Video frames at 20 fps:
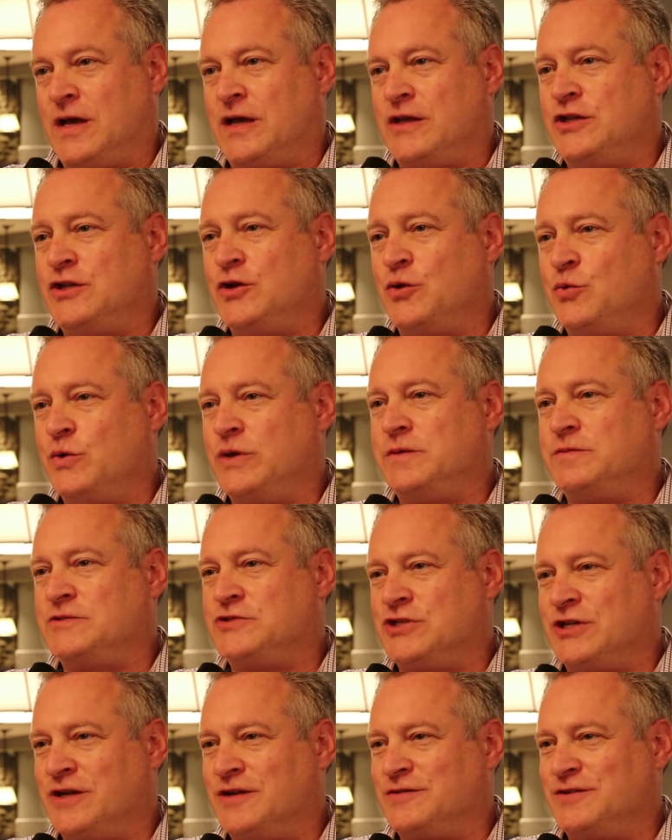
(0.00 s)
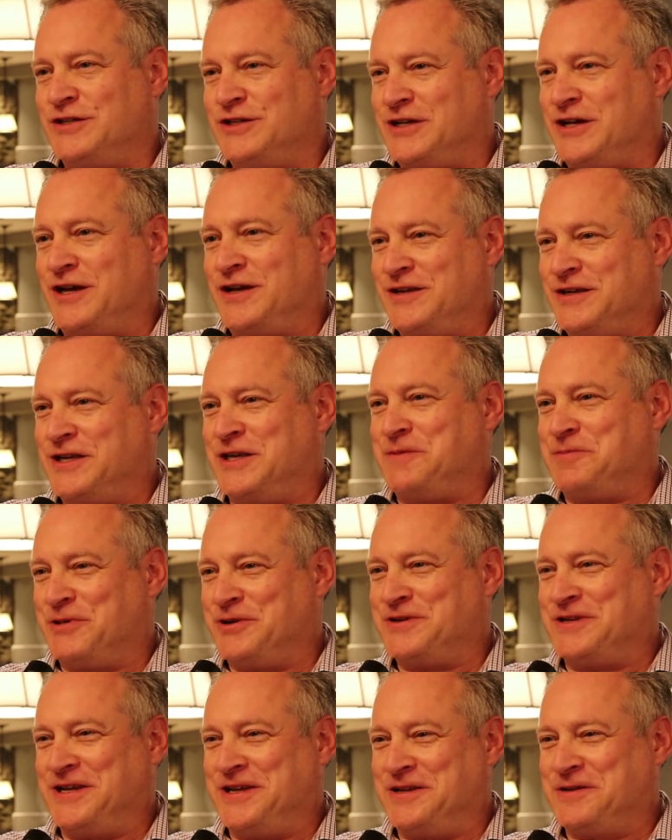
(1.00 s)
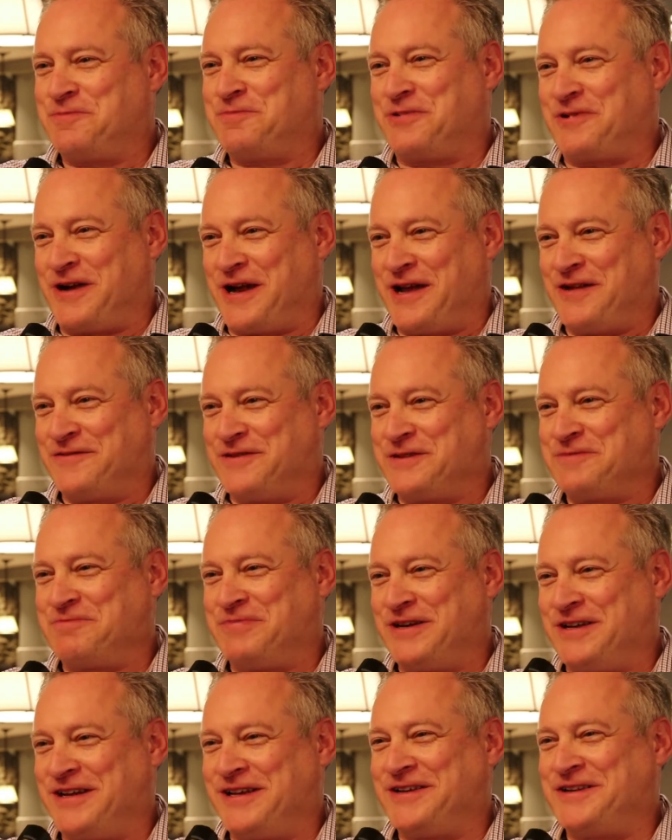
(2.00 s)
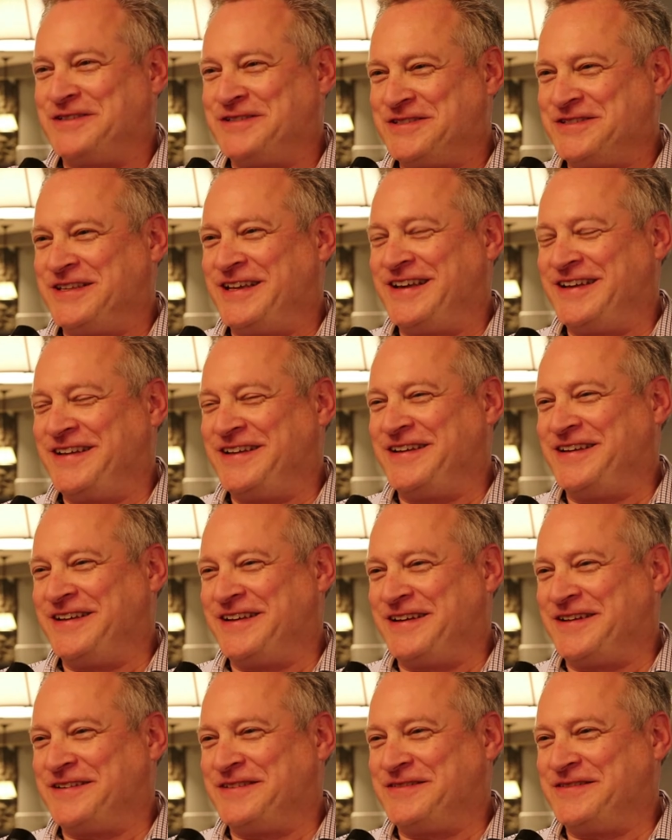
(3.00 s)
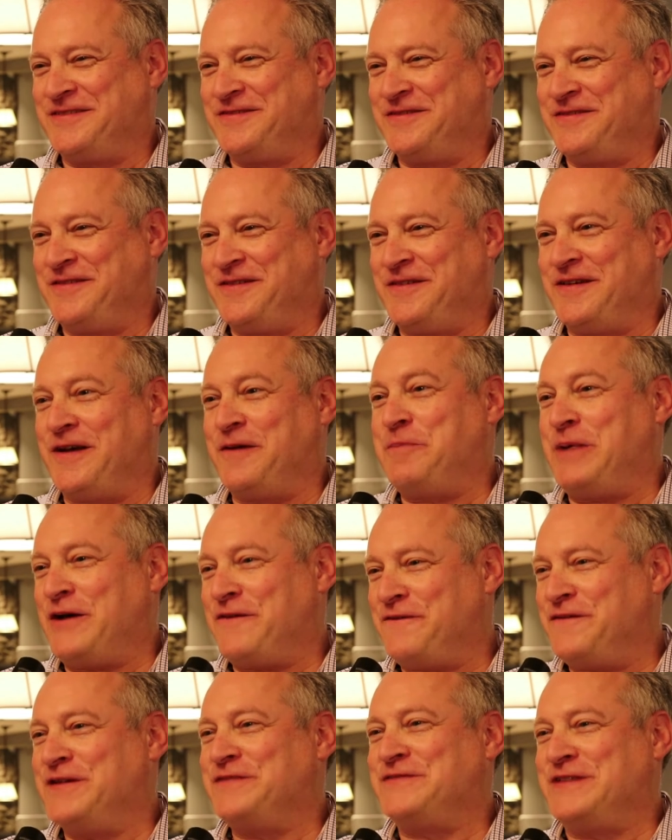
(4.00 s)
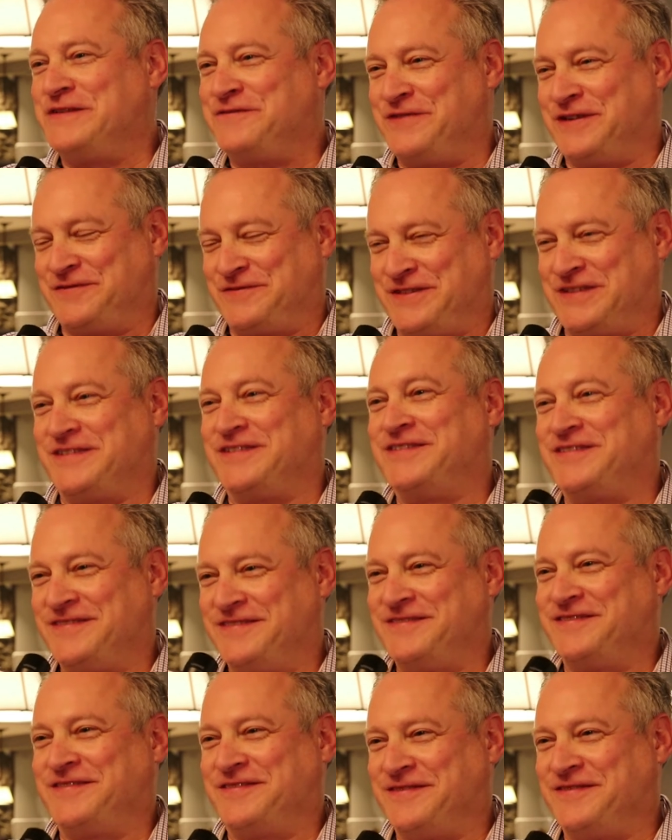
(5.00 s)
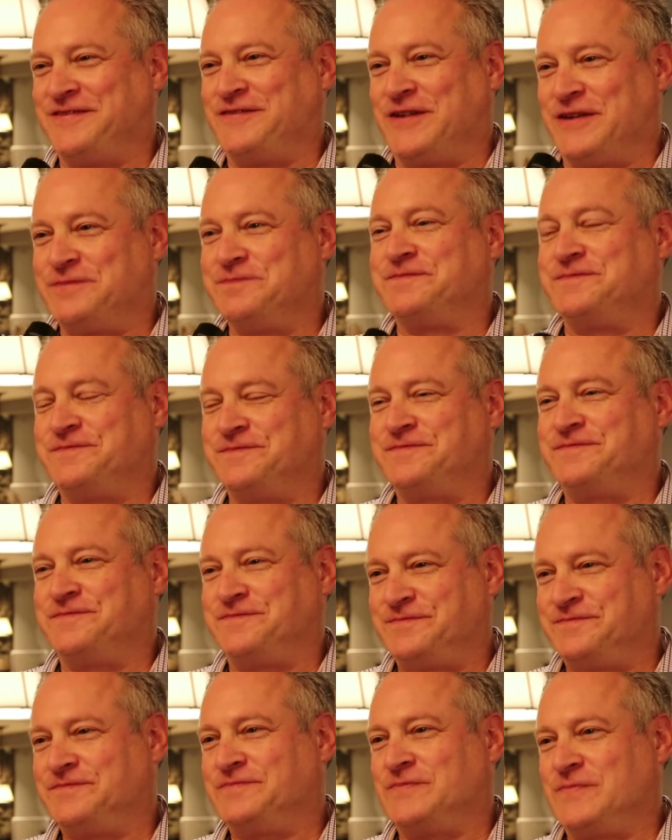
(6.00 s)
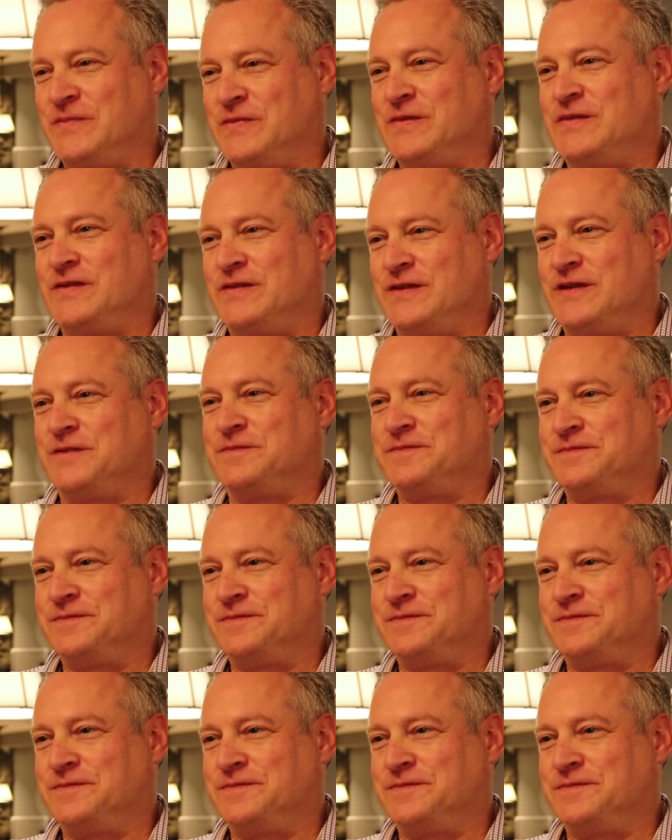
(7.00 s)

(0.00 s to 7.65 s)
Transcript: You know, we generally kind of keep our data private, but I could say about 50-50. Wow, right. That's pretty impressive. Yep.